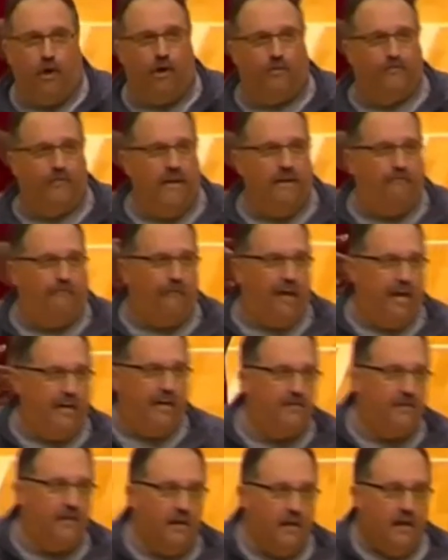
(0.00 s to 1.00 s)

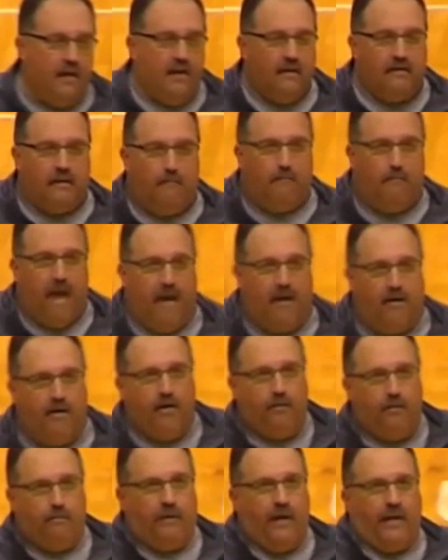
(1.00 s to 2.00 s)
defense, the better
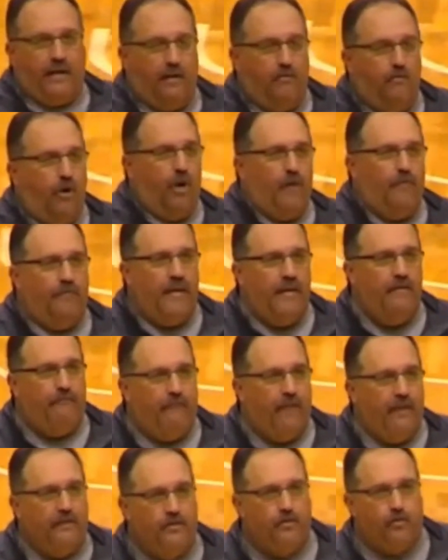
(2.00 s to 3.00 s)
your pick and roll
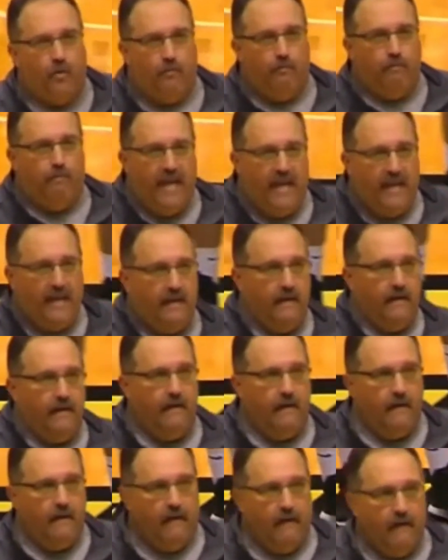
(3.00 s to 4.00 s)
defense will be.
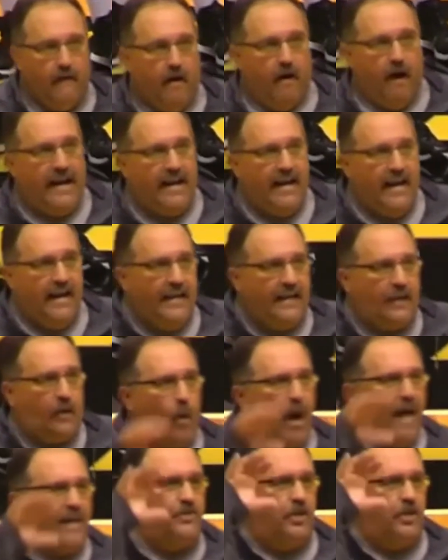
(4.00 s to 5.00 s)
All right, any
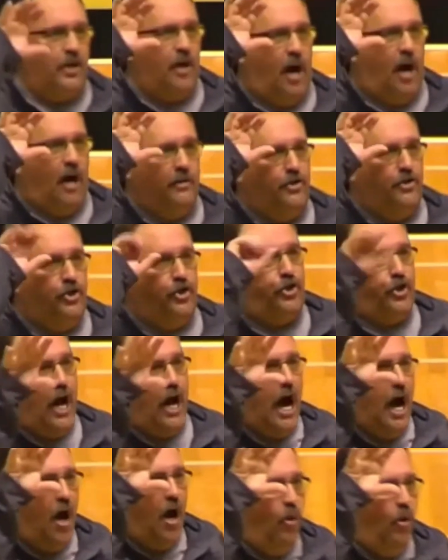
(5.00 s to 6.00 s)
question on
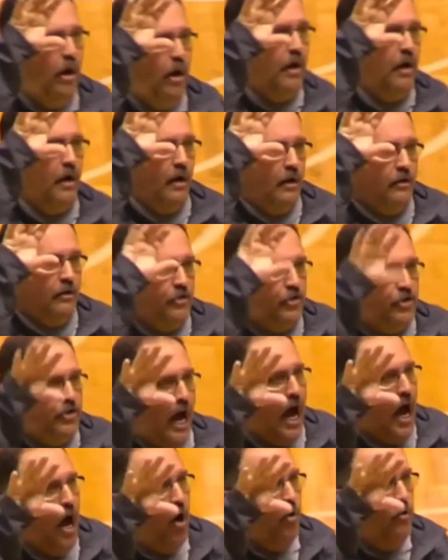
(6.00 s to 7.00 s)
show,
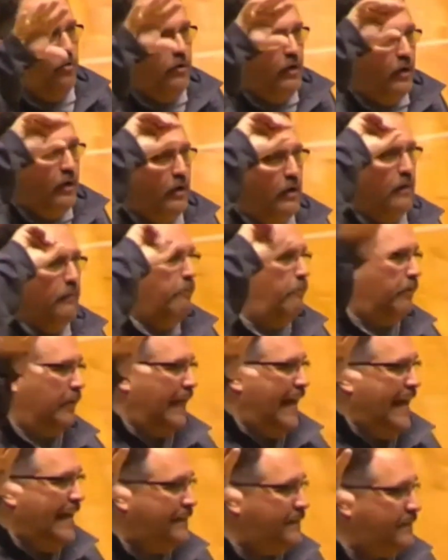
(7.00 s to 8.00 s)
zone,
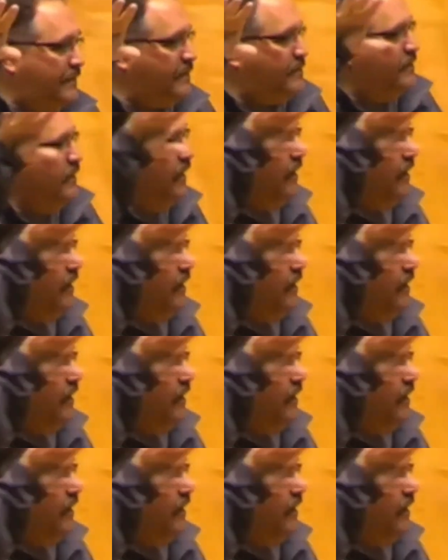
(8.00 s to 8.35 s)
blitz?